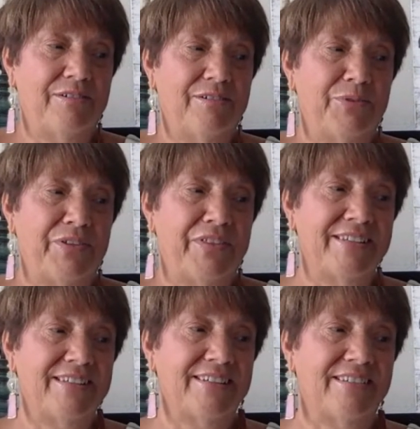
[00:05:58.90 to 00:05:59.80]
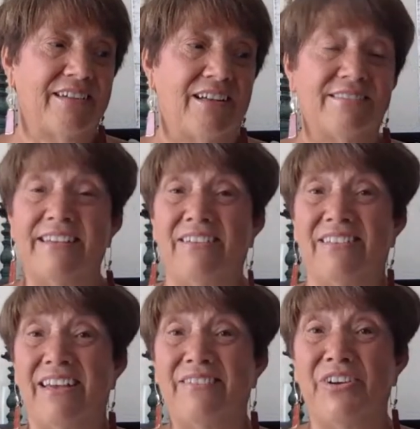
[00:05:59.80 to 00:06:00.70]
Well, this doesn't all sound
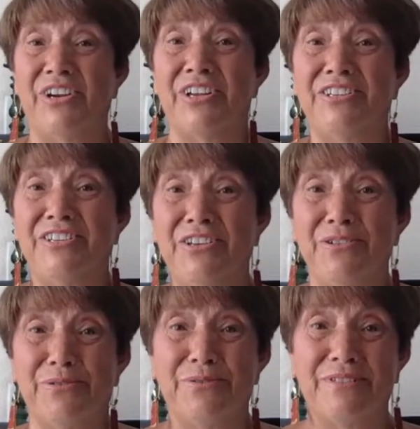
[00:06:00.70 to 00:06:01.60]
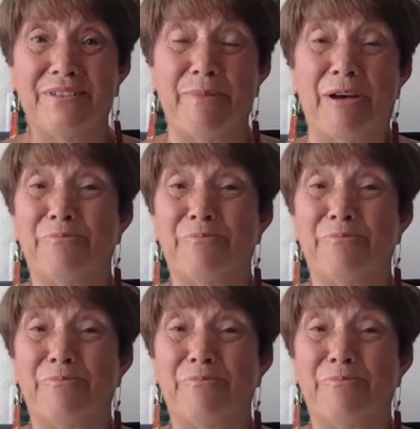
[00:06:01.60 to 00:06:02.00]
like very good news about